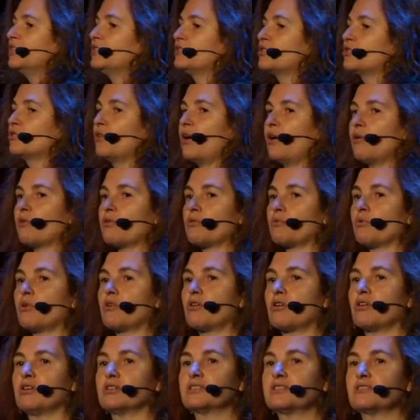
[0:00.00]
into our
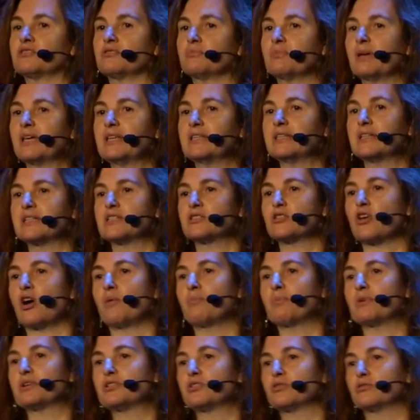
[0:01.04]
world, tremendous
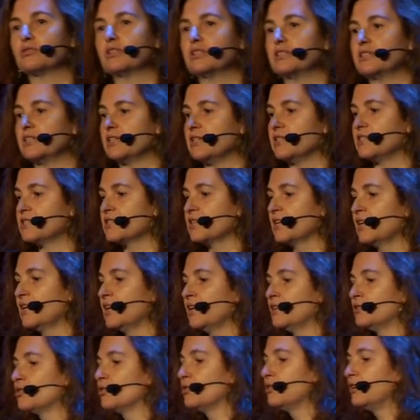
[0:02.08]
opportunities
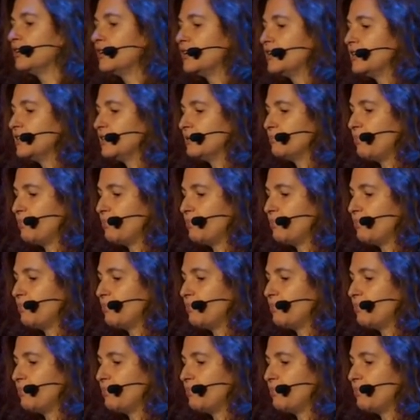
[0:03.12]
to learn